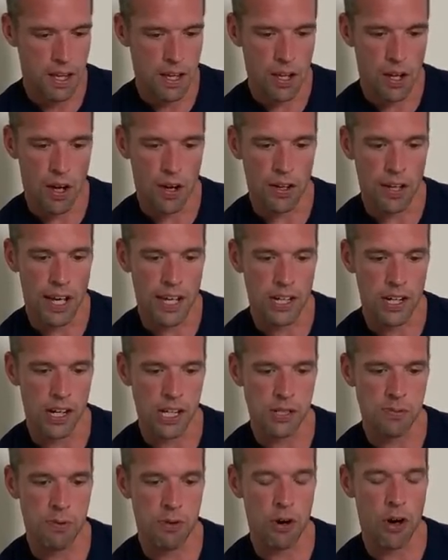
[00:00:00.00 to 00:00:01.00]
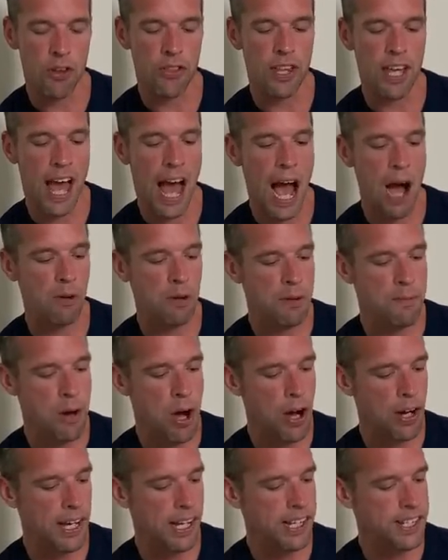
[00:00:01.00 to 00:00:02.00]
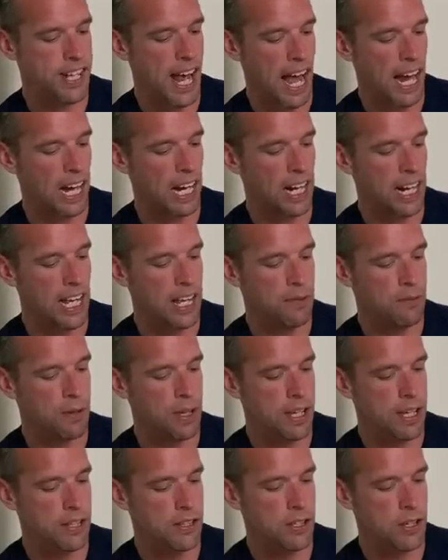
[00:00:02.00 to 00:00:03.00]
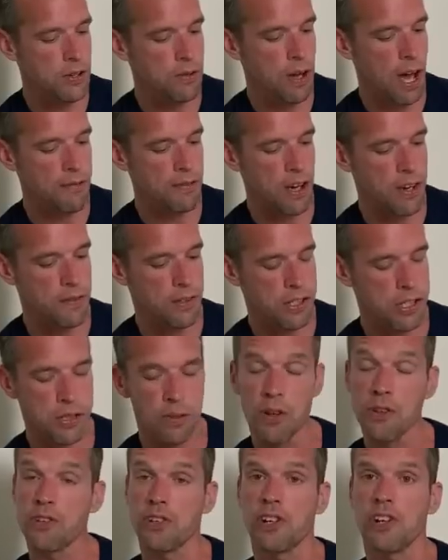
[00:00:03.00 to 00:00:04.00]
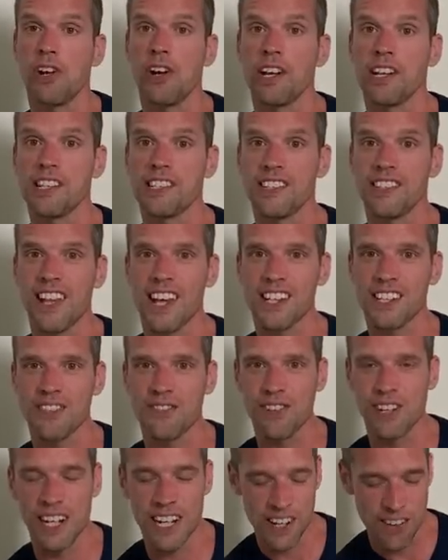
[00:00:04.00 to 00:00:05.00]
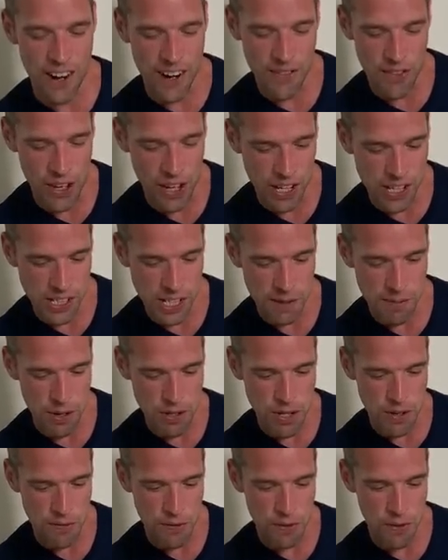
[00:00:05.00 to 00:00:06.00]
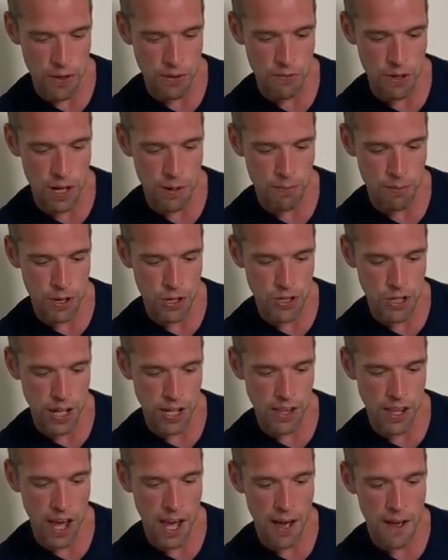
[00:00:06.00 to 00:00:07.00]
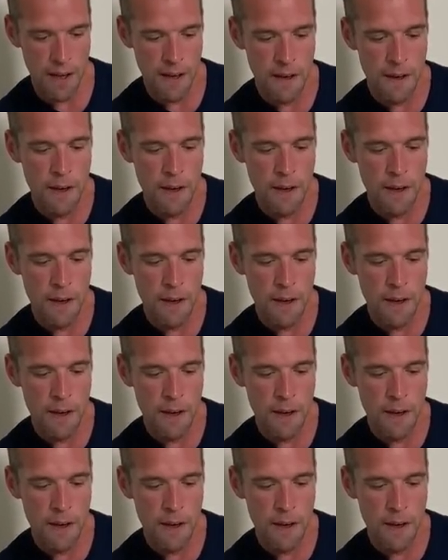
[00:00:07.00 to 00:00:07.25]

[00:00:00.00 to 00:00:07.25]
Okay guys, we're on the hour mark exactly. We do have over 200 likes, so that's really great. Thank you so much everyone, really appreciate that.